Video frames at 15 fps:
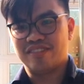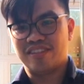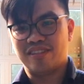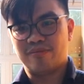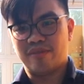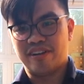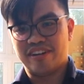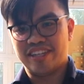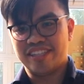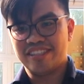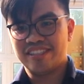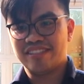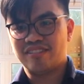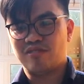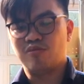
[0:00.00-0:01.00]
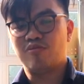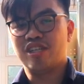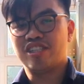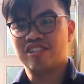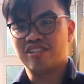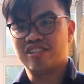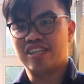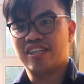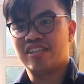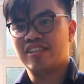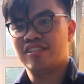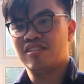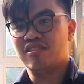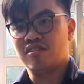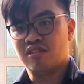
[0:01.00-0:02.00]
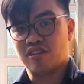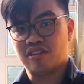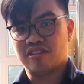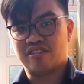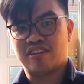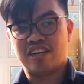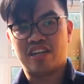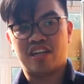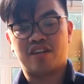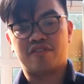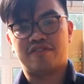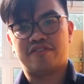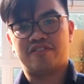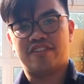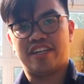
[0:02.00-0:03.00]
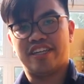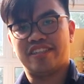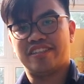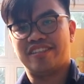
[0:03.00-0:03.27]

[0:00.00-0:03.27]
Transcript: the bearings to make sure they do not run out of track.